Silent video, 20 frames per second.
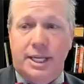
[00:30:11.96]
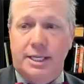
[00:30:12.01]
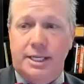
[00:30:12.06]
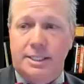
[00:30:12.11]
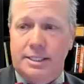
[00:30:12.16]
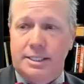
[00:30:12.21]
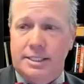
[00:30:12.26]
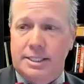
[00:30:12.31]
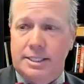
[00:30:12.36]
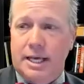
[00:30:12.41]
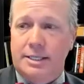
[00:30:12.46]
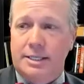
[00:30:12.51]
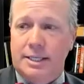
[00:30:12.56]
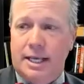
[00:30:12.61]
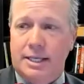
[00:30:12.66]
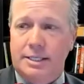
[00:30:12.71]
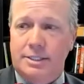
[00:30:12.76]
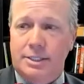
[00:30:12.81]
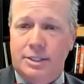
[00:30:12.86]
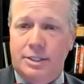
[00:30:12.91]
cases,
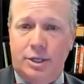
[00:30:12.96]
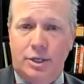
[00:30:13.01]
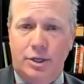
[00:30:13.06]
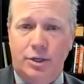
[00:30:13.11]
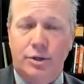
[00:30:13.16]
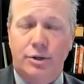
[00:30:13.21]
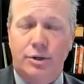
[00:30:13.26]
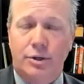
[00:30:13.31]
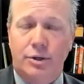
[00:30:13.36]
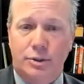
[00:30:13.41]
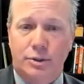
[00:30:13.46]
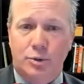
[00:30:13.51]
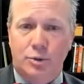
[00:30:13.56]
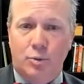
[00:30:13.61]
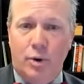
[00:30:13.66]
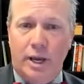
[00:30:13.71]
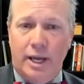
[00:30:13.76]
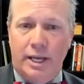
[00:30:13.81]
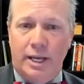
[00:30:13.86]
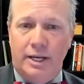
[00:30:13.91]
that's huge
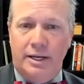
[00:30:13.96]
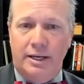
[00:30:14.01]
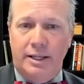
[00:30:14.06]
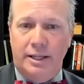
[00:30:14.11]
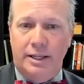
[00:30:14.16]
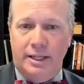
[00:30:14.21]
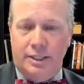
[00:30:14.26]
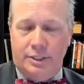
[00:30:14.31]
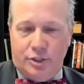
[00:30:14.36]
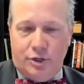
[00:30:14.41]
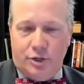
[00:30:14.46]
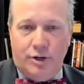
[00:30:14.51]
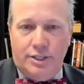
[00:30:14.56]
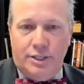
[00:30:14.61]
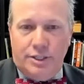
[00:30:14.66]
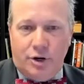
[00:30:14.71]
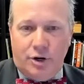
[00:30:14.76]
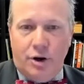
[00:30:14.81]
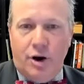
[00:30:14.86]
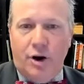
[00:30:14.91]
when the
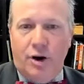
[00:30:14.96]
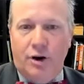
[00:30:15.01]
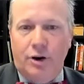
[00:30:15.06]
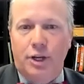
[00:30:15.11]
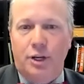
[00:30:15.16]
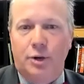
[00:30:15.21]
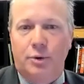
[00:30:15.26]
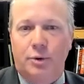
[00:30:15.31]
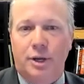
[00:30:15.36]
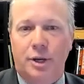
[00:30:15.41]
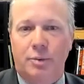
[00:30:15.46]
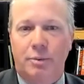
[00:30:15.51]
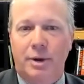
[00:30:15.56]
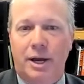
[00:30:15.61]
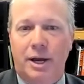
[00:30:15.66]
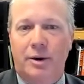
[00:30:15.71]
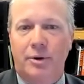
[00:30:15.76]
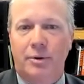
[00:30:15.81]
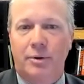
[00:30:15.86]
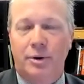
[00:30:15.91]
attorneys are arguing
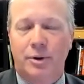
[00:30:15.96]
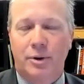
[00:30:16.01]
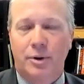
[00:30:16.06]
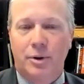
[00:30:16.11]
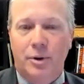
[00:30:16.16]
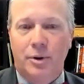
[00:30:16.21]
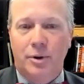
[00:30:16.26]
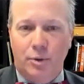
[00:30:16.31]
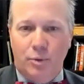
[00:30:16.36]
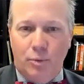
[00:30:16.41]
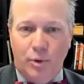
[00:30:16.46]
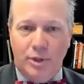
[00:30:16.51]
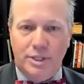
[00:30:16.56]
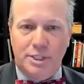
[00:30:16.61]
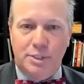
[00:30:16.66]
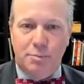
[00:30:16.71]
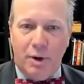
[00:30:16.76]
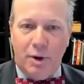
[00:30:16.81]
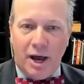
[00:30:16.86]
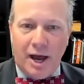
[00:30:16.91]
about
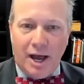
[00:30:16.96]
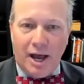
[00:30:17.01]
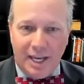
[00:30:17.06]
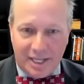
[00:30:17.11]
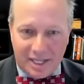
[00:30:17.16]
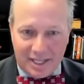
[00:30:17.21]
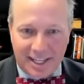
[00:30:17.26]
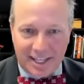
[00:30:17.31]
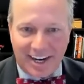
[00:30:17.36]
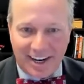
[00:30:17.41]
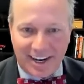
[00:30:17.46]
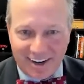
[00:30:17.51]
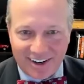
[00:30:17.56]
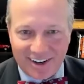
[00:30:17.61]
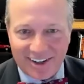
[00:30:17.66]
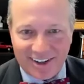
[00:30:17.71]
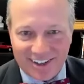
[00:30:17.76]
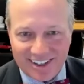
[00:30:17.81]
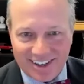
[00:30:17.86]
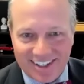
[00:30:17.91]
what's behind
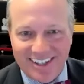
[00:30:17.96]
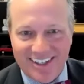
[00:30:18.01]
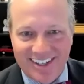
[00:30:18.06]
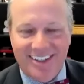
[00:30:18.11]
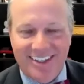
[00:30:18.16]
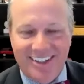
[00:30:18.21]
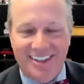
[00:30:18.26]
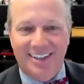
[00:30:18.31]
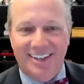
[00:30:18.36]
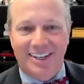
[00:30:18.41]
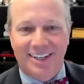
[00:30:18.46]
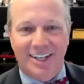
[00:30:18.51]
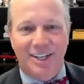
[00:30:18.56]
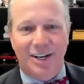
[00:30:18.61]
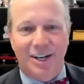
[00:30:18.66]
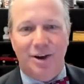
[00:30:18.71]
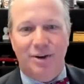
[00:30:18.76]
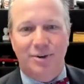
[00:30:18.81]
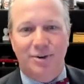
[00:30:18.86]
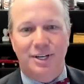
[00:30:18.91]
there,
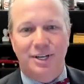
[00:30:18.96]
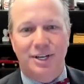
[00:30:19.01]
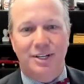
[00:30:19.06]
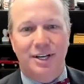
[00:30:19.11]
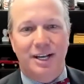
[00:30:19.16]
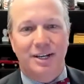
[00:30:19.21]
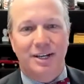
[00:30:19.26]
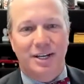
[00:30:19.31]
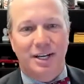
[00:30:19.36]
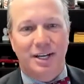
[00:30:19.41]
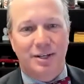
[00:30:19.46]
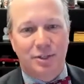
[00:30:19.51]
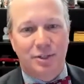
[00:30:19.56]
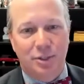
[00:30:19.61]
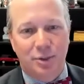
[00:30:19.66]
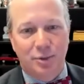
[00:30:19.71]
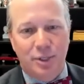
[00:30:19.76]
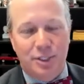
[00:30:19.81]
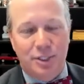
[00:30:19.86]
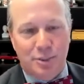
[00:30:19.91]
and
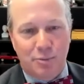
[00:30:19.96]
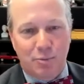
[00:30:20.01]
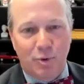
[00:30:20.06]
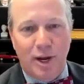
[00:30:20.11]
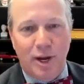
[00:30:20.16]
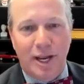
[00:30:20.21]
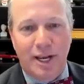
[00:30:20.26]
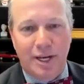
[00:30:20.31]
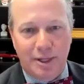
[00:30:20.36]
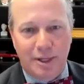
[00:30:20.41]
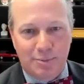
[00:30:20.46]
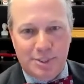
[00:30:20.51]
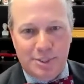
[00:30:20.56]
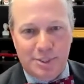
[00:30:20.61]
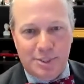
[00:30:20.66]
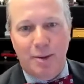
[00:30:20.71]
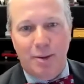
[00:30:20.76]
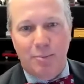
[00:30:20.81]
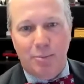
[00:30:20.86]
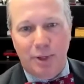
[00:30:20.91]
doing some random
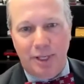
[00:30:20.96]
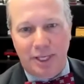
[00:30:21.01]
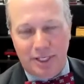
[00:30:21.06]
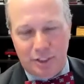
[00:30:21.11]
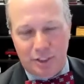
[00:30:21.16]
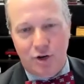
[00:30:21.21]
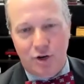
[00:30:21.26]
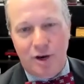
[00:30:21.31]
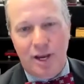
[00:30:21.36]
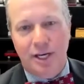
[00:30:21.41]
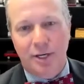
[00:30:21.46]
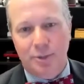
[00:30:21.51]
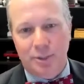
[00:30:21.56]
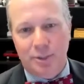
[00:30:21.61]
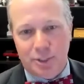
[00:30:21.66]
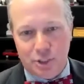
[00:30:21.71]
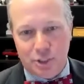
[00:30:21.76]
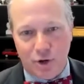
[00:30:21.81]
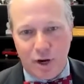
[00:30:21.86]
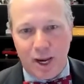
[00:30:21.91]
sampling and trying to
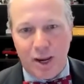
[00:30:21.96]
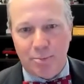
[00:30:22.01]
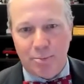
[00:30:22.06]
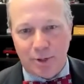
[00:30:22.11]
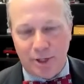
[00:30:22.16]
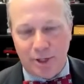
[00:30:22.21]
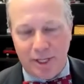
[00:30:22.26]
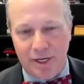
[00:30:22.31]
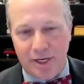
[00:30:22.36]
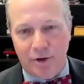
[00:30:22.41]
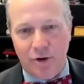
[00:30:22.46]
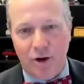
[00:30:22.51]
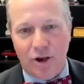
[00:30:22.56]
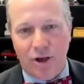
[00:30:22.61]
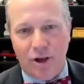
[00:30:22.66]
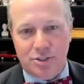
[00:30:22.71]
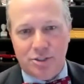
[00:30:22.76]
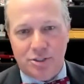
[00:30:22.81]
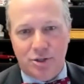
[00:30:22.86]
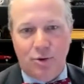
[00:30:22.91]
extrapolate
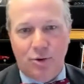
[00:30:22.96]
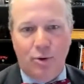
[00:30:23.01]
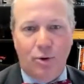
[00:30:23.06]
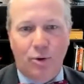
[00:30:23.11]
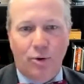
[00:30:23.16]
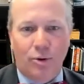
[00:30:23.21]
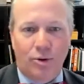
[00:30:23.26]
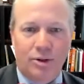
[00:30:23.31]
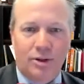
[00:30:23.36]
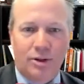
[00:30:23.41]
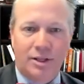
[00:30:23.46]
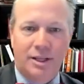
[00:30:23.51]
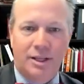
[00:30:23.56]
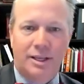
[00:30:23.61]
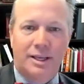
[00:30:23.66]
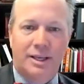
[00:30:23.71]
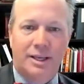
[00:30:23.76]
across the whole.